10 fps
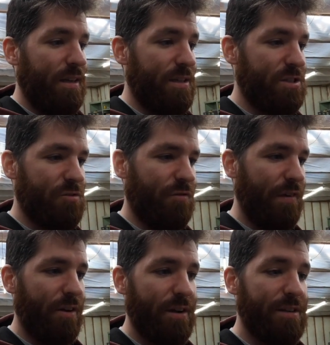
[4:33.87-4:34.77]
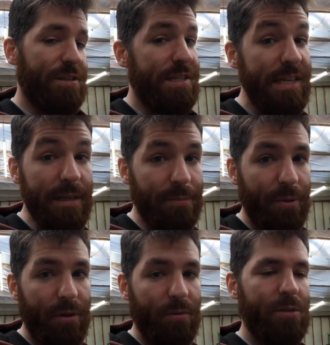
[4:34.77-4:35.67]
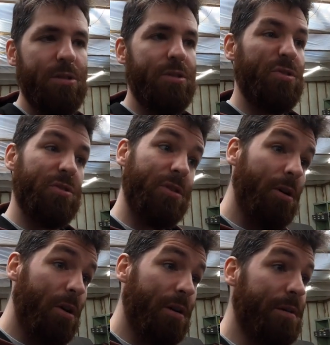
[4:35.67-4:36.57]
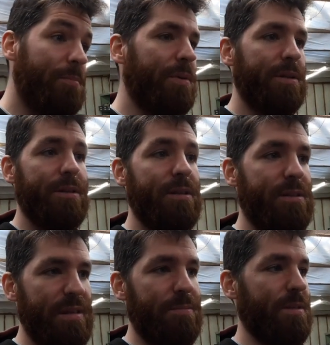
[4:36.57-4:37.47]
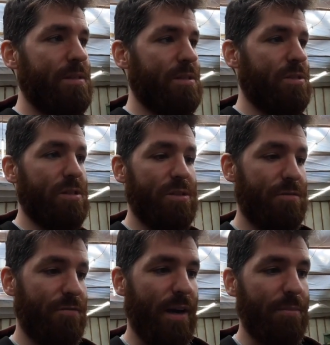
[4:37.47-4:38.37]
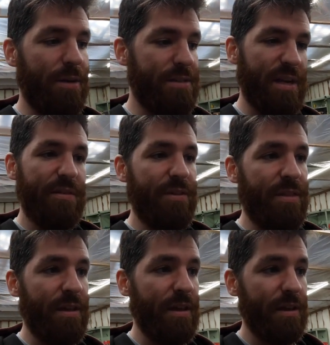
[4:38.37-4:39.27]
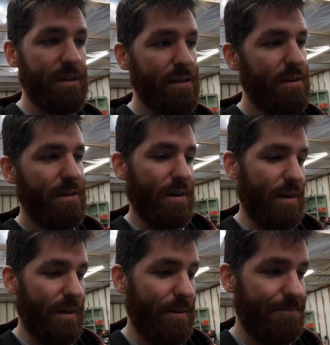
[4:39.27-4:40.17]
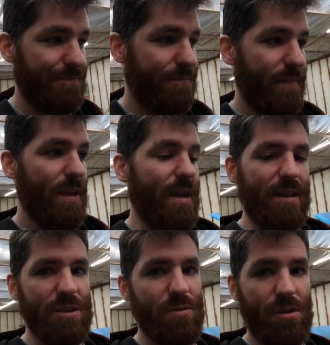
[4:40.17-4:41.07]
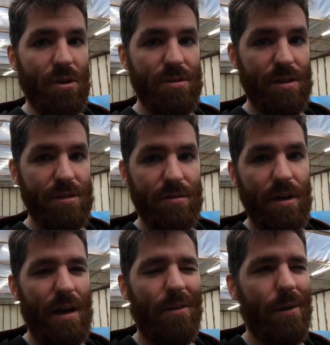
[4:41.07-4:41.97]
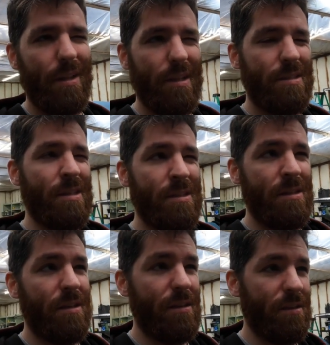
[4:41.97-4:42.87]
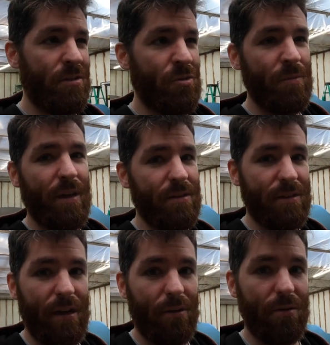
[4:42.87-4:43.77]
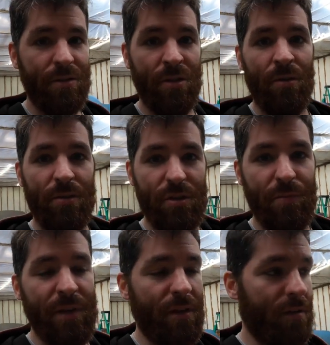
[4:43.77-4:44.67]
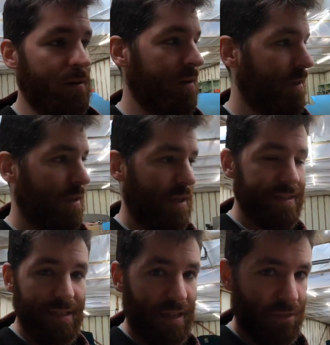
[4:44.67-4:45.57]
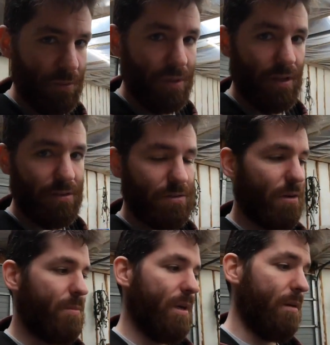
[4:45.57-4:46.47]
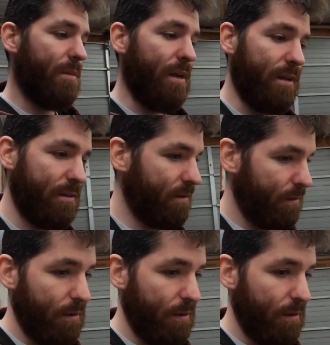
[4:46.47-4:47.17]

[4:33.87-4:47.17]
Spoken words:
it's just very deep, which is good, but the deepness it just vibrates everything. And that's where the car sits on the highway at like 62 miles an hour or so on the speedo. It's like 3,000 RPM. And